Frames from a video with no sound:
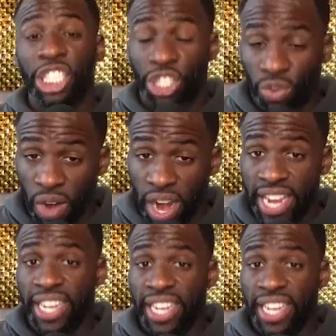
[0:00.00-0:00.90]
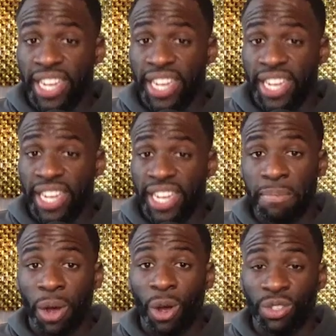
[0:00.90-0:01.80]
It's great to see
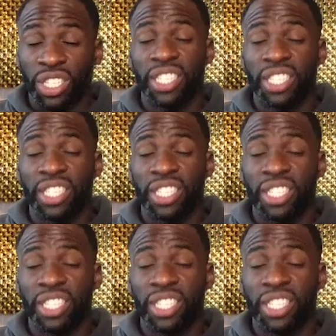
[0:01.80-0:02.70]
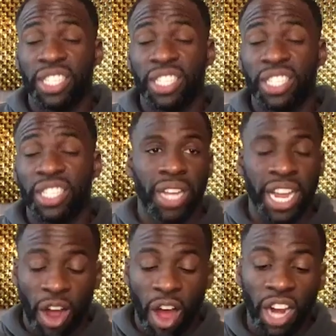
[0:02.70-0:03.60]
Moses
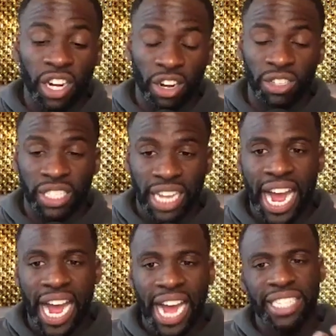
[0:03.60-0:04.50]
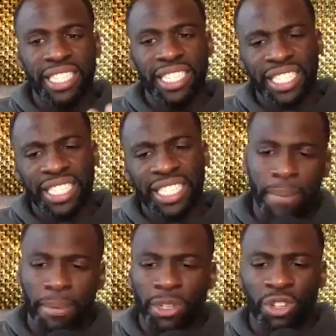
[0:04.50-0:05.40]
and all of those guys just really
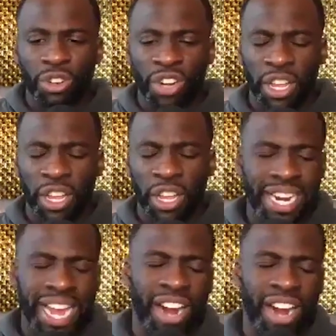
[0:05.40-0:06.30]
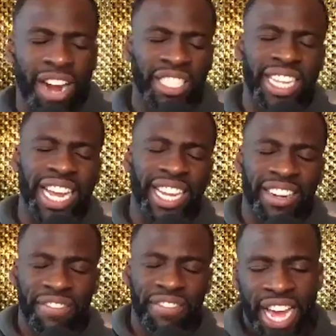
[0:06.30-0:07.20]
taking advantage of the opportunity, but
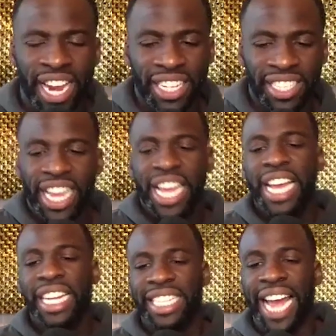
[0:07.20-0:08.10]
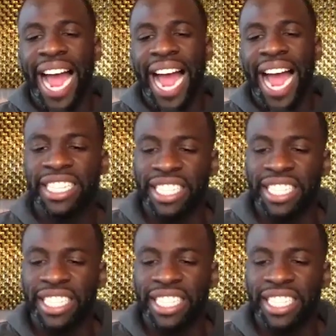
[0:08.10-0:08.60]
not only taking advantage, to